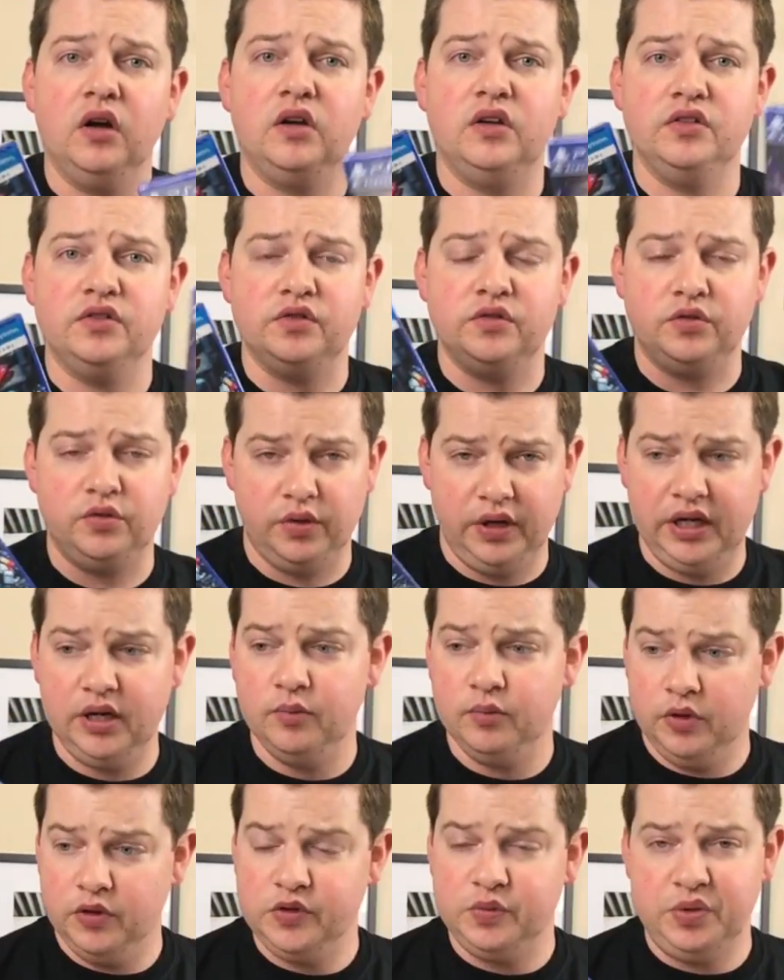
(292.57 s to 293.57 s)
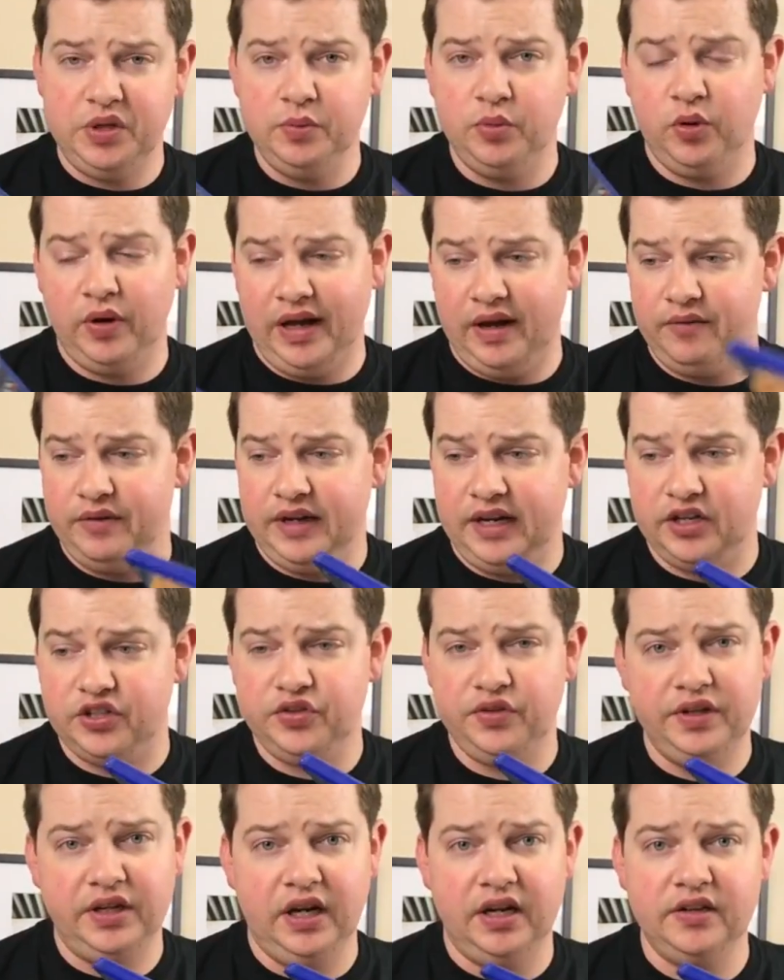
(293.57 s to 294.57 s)
because granted, most people haven't
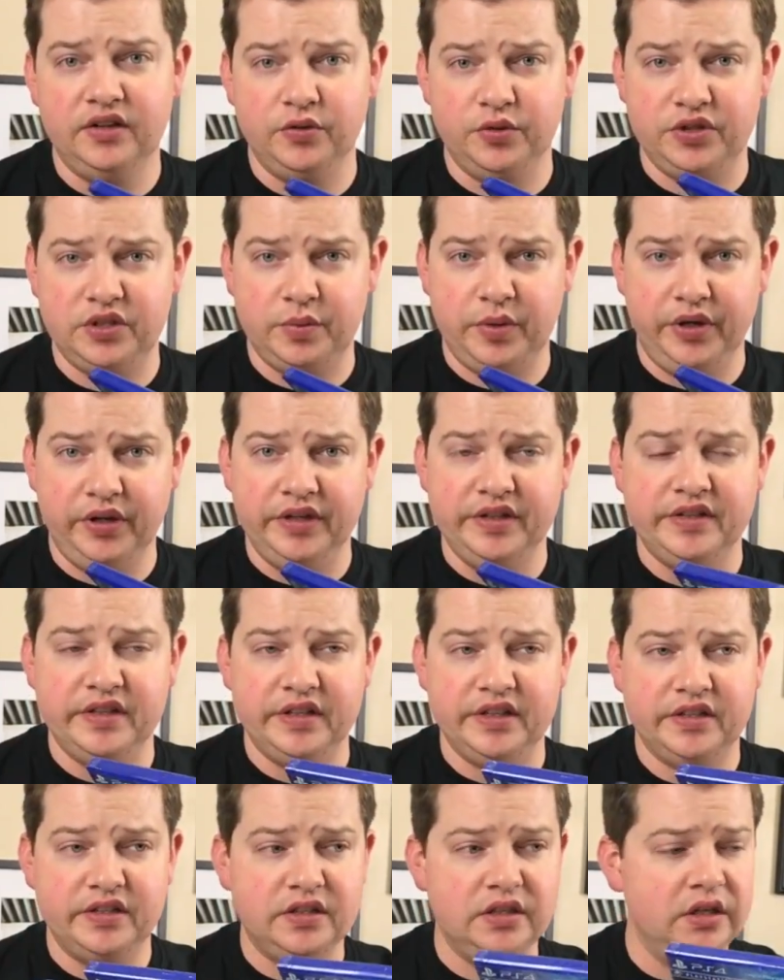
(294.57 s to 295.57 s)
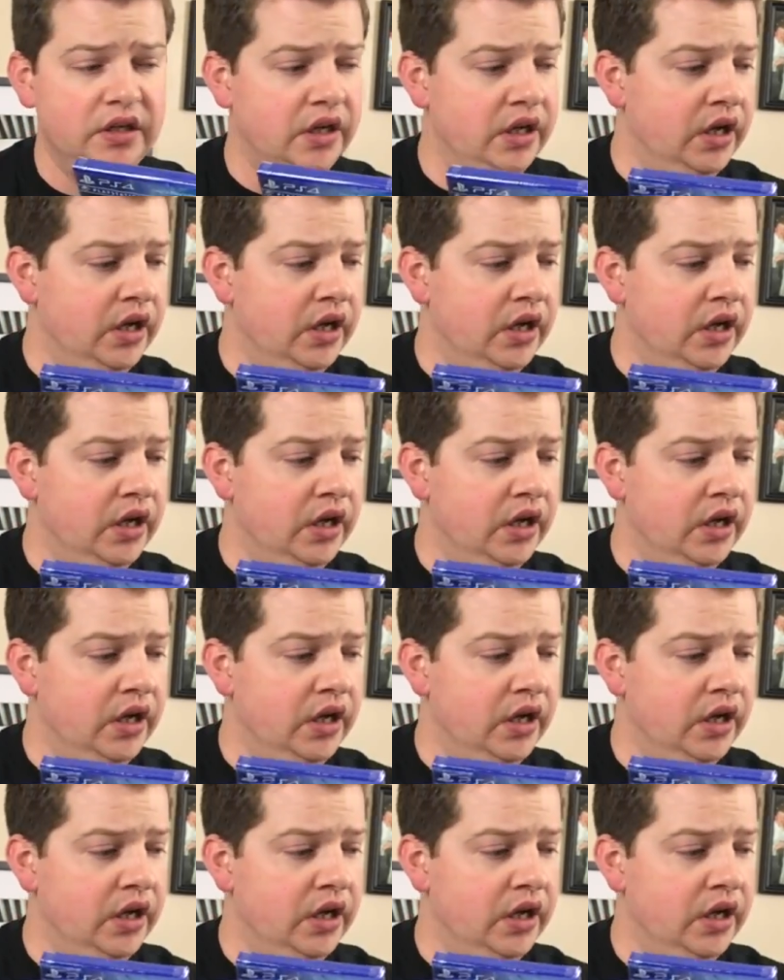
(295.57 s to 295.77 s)
actually gotten to experience this.